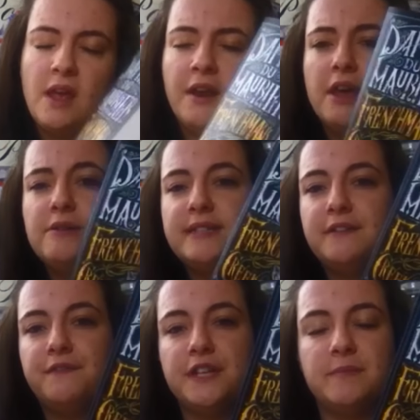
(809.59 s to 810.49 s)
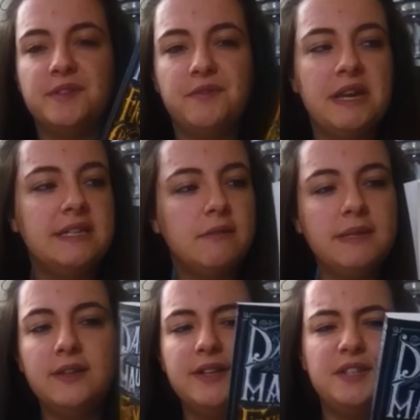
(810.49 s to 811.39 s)
And I got sent Frenchman's Creek, so
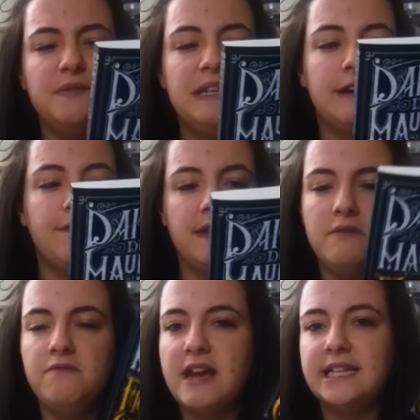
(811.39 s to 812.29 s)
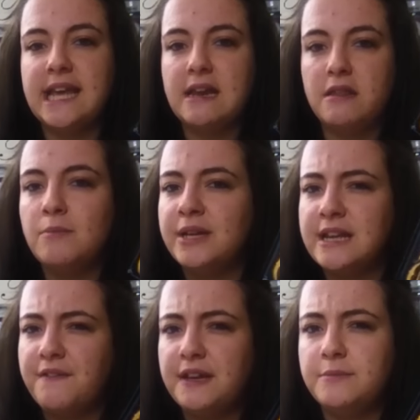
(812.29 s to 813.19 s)
I'm excited to read it. I've never read anything by
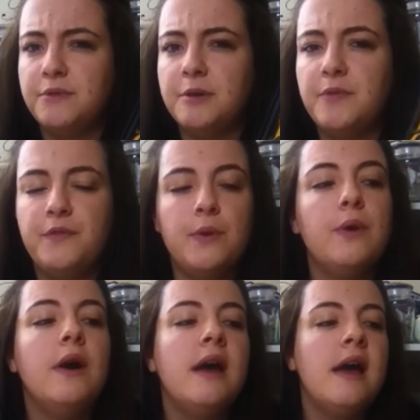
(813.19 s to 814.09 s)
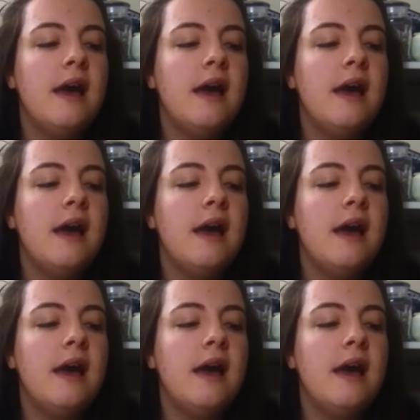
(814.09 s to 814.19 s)
Daphne du Maurier before.